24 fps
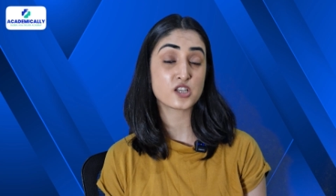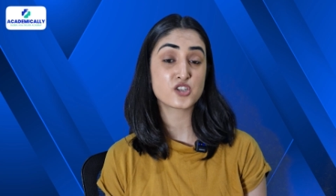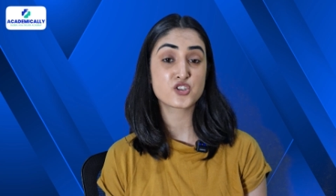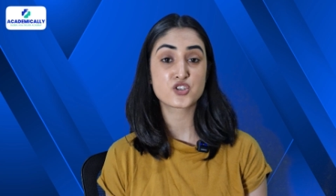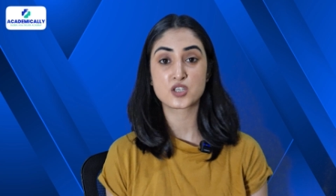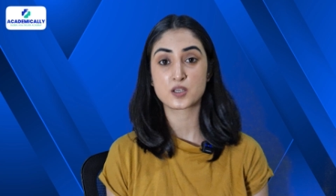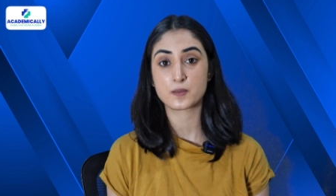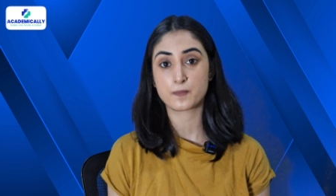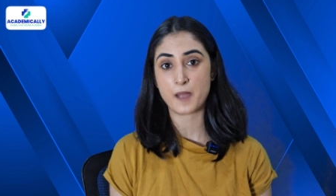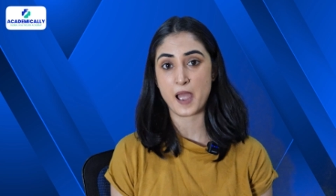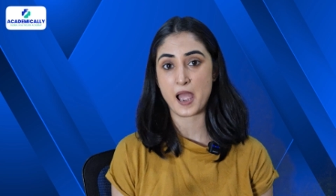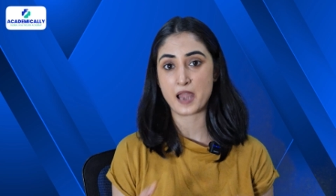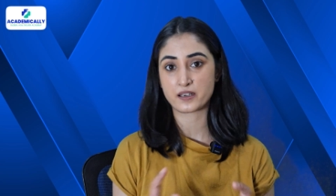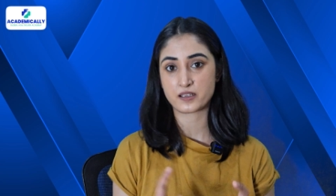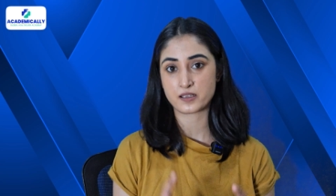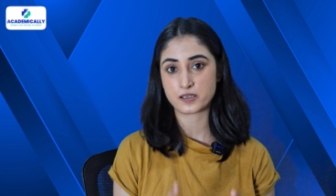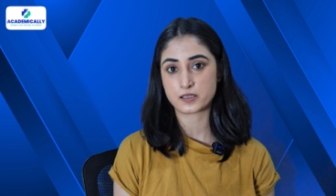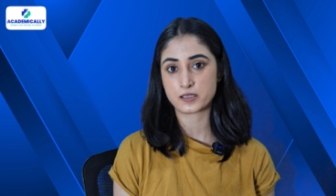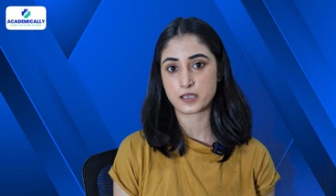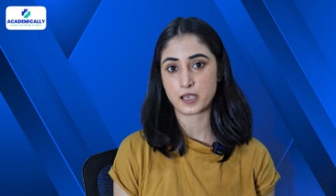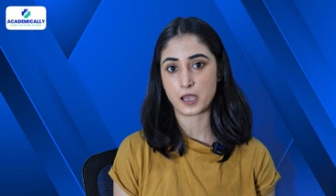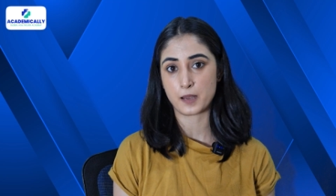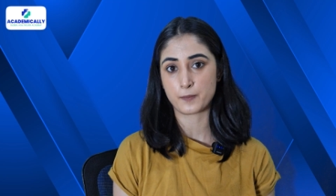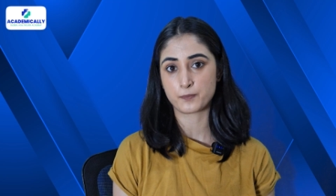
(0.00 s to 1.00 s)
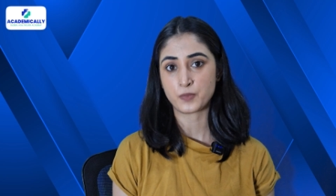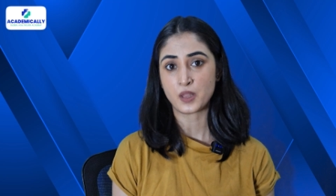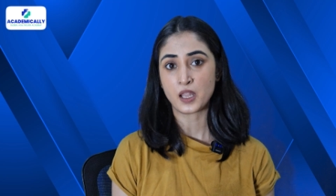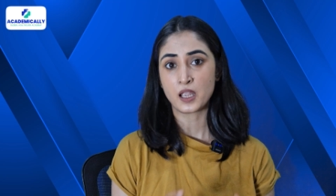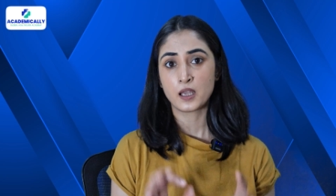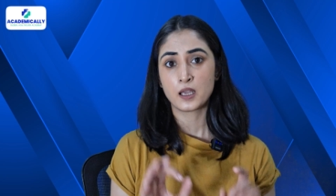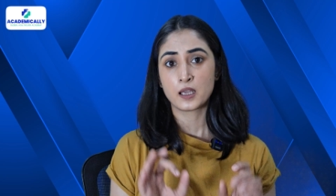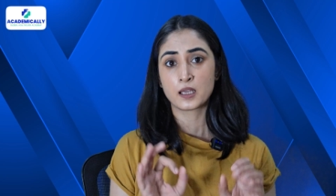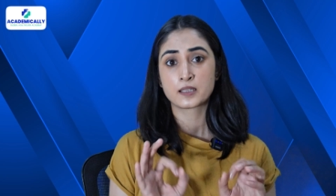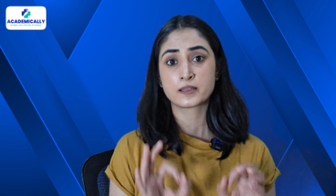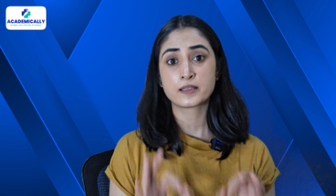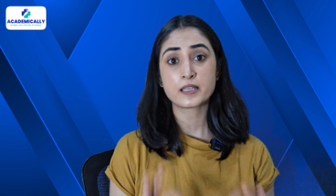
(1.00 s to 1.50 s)
the GPAT exam.
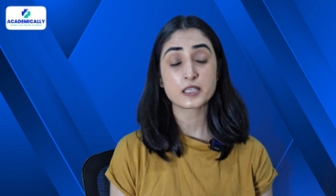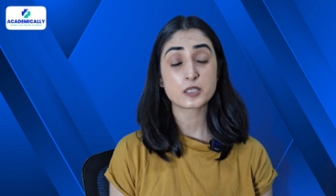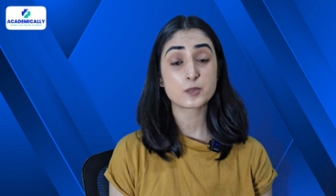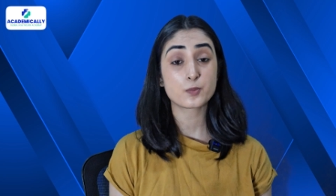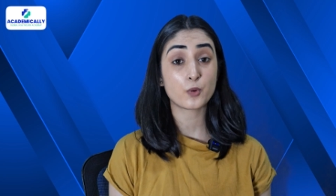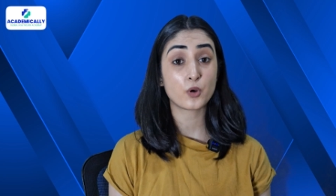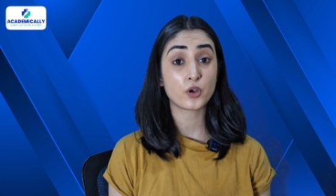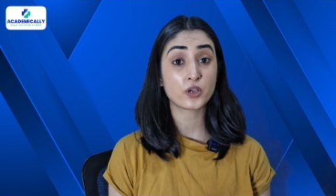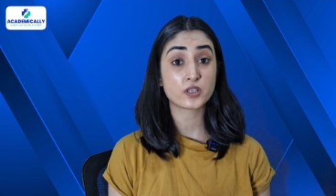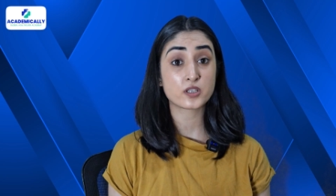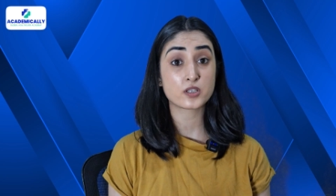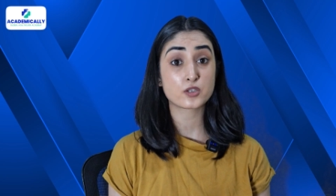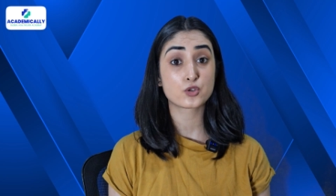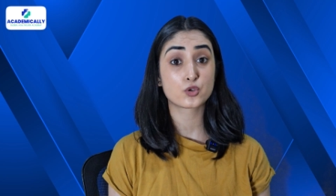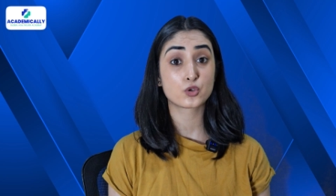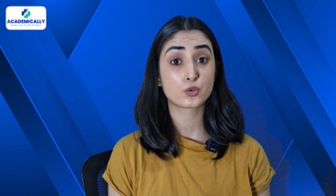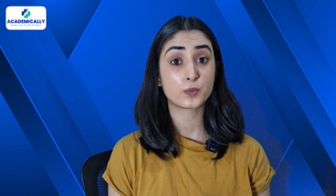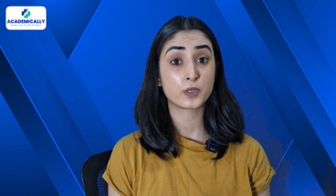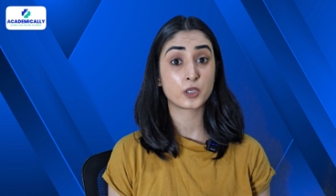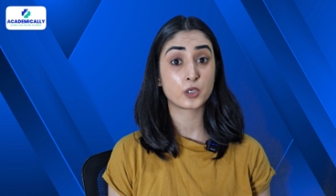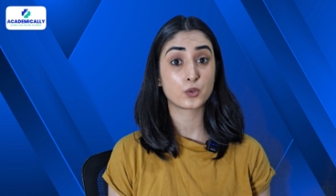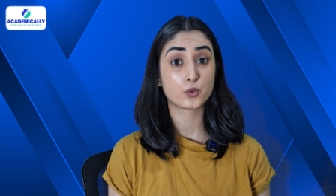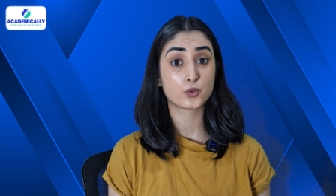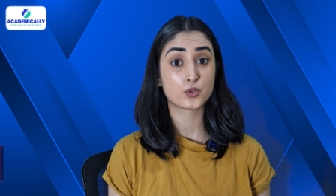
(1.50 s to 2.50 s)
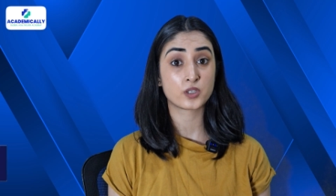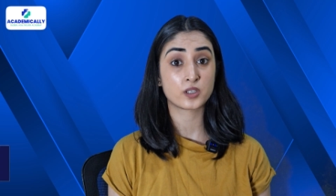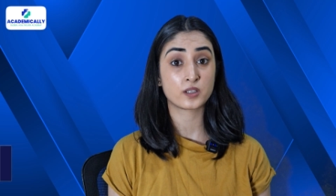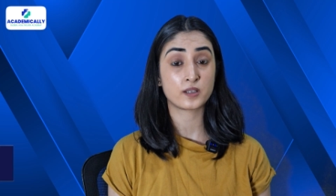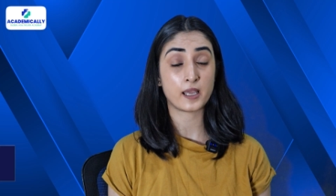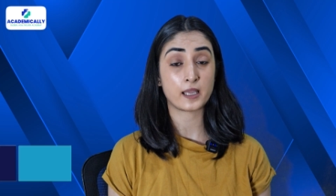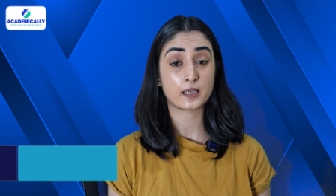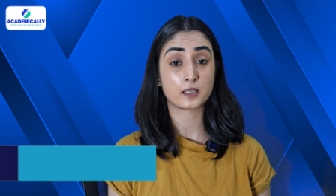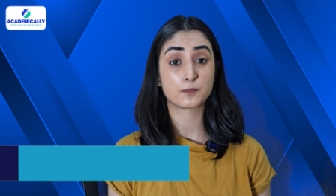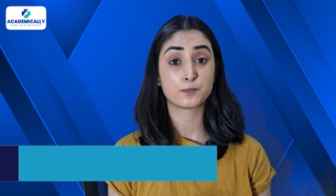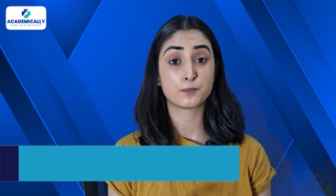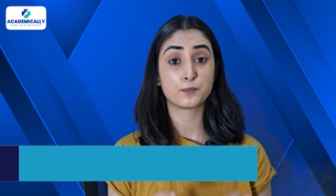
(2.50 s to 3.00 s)
This point is to be
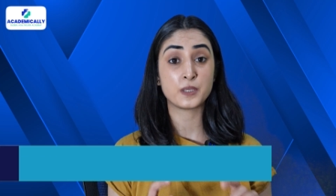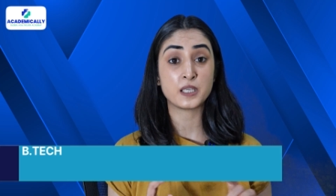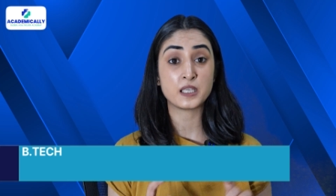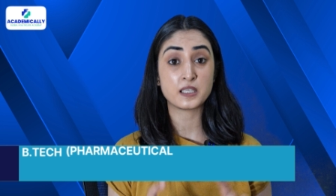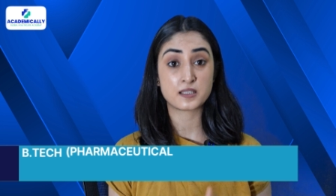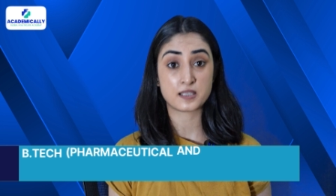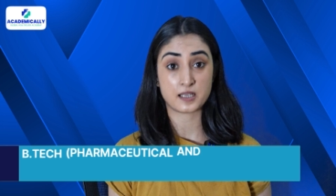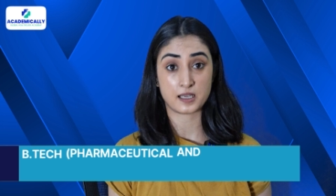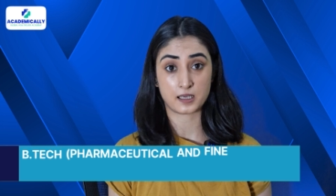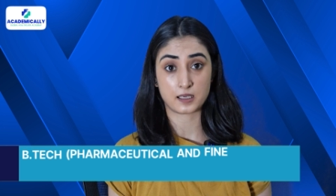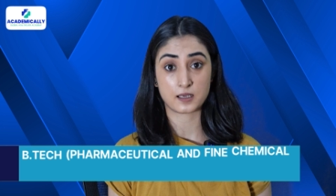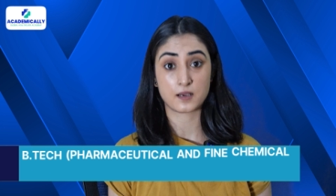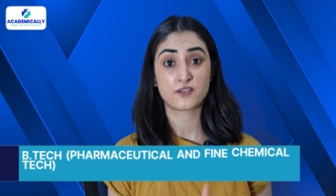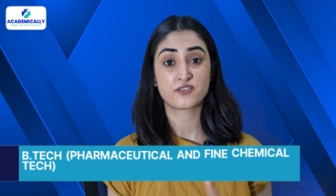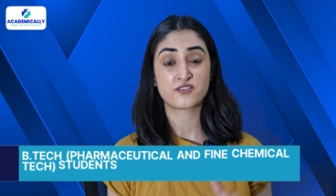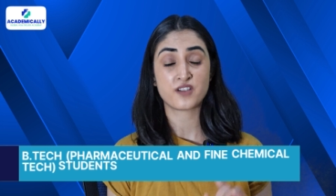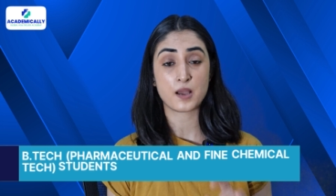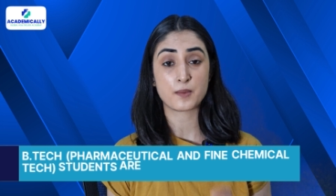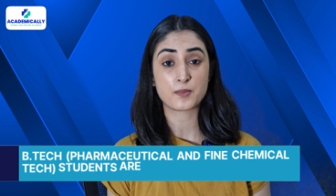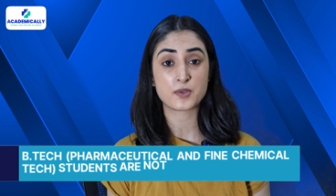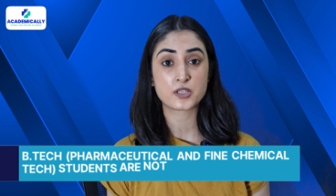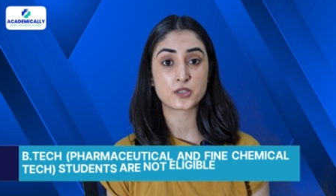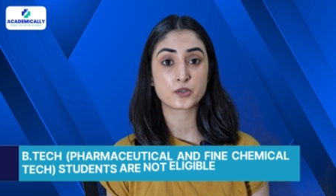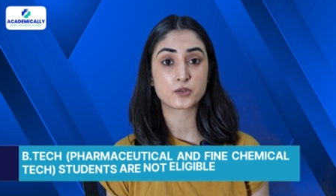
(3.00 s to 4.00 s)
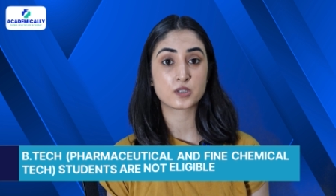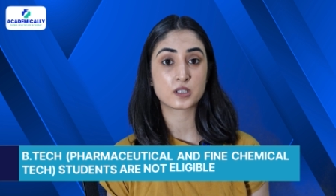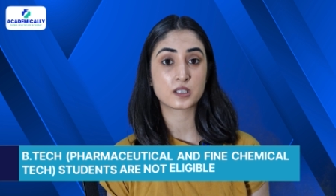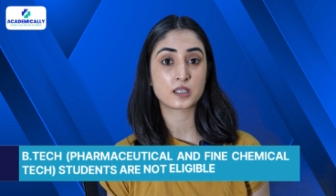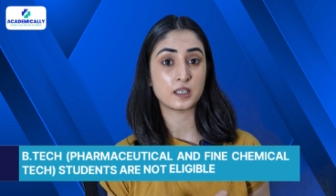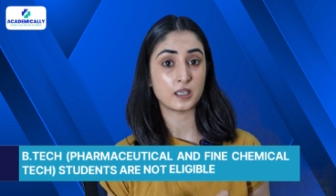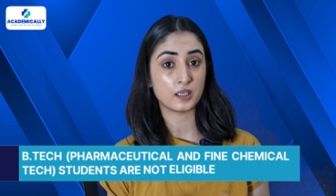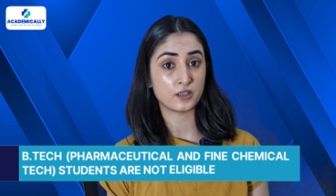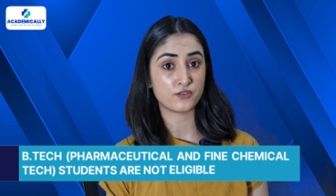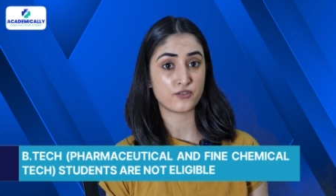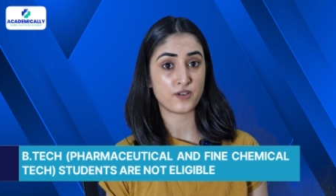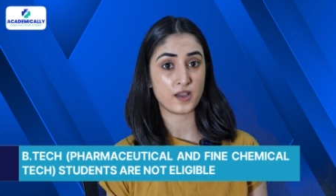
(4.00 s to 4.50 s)
noted that BTech,
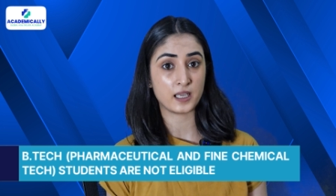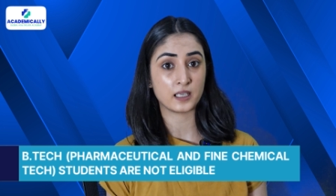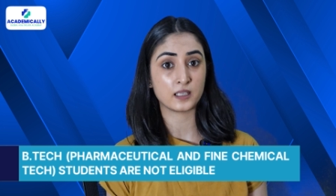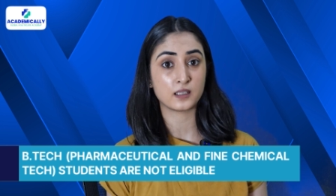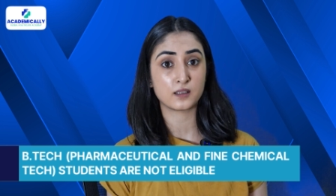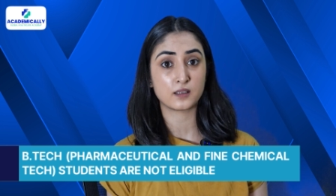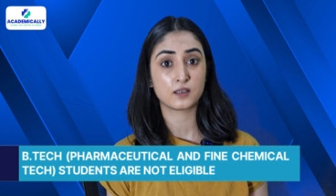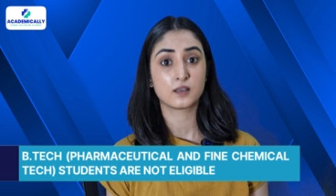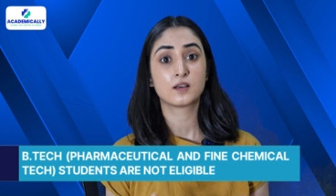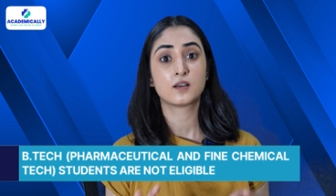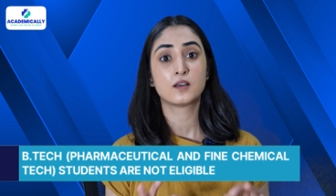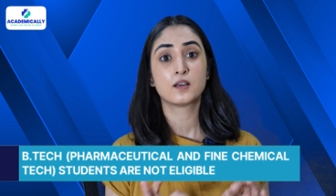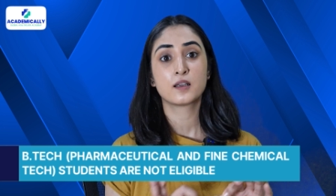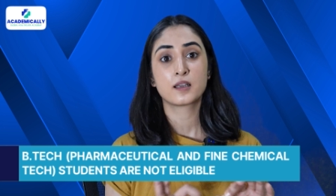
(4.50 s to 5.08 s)
Pharmaceutical and Fine